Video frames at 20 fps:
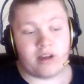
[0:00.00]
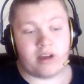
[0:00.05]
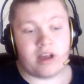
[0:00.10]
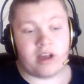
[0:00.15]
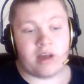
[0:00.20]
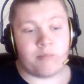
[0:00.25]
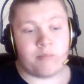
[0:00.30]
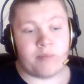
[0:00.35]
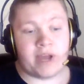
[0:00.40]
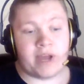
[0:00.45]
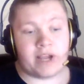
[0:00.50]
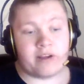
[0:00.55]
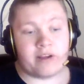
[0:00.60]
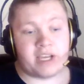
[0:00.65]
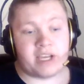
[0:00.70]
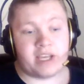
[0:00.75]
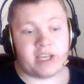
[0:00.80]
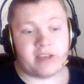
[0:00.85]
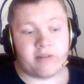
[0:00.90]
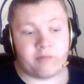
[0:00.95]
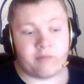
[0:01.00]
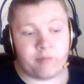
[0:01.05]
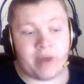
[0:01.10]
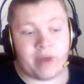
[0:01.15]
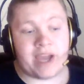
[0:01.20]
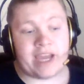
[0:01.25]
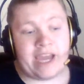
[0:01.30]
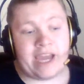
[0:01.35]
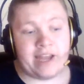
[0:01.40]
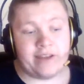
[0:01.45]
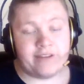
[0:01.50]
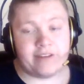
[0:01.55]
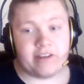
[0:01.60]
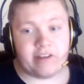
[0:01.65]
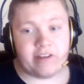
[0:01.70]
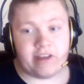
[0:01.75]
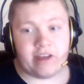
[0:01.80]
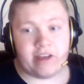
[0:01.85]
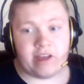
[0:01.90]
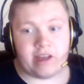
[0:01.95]
back end
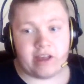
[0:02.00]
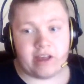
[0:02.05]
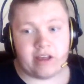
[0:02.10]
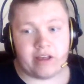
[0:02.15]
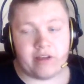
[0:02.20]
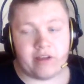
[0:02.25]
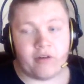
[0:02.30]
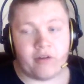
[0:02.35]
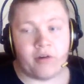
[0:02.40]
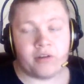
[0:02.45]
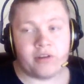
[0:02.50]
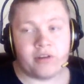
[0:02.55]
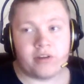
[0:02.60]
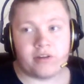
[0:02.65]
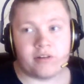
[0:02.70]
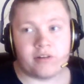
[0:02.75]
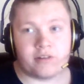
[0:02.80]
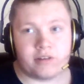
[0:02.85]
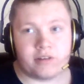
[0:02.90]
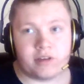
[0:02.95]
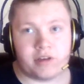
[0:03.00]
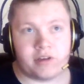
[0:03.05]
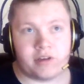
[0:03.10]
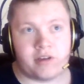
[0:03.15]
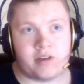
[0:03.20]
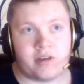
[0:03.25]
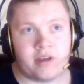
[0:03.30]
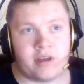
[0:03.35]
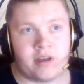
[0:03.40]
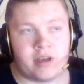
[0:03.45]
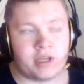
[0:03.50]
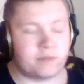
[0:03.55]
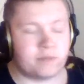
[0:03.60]
on the,